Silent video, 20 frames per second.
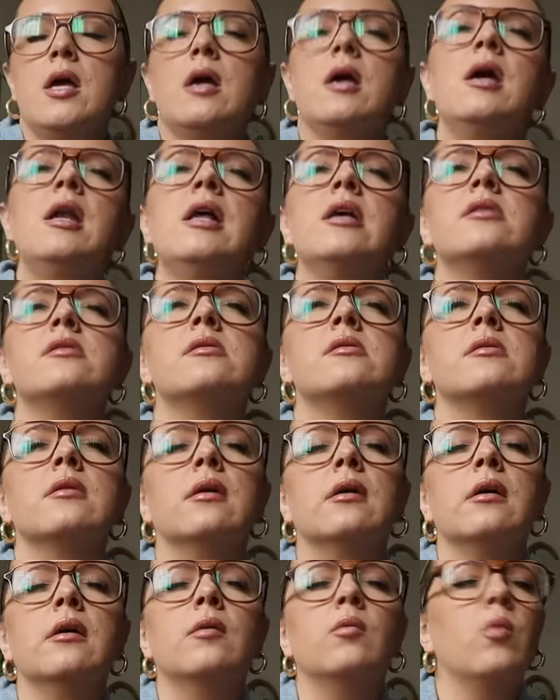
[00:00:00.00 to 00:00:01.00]
It is
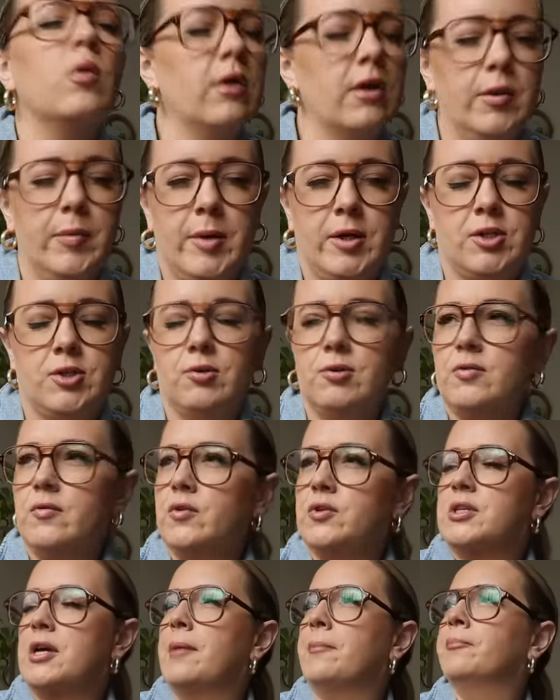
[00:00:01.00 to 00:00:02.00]
one of the best shows of
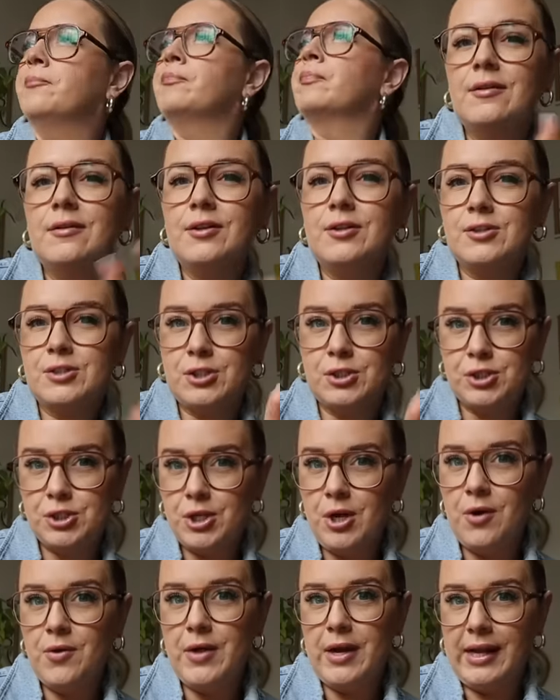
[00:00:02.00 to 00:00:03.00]
all time there's a
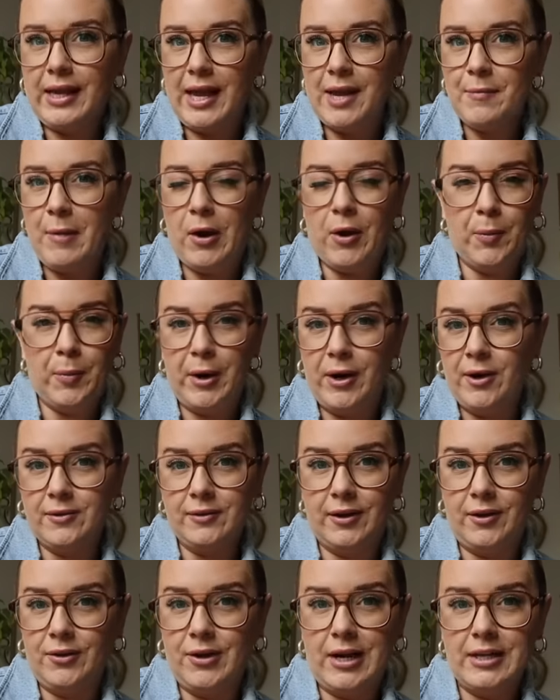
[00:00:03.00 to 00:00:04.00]
show that came out
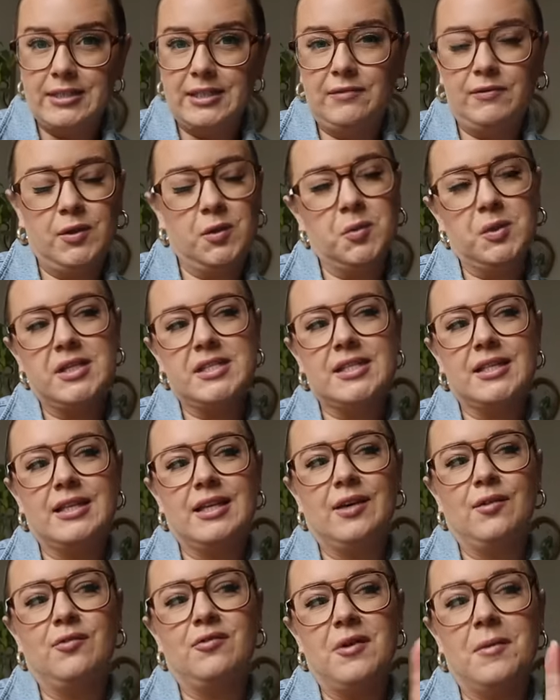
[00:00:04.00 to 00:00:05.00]
apparently on ITV
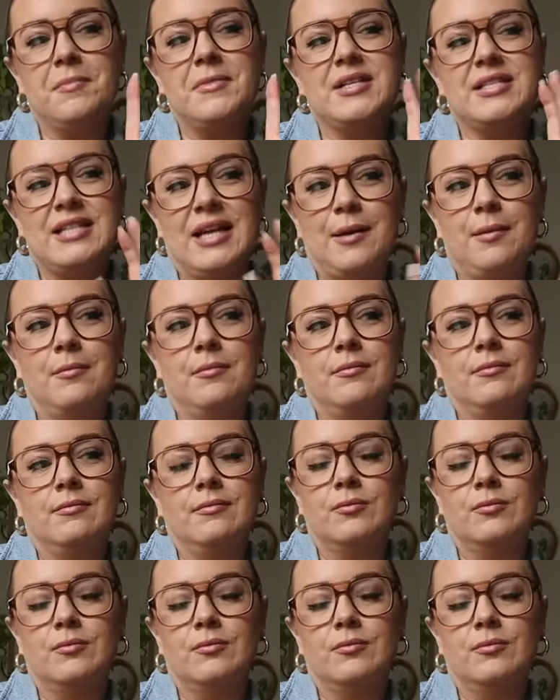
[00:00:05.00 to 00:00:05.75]
recently from the same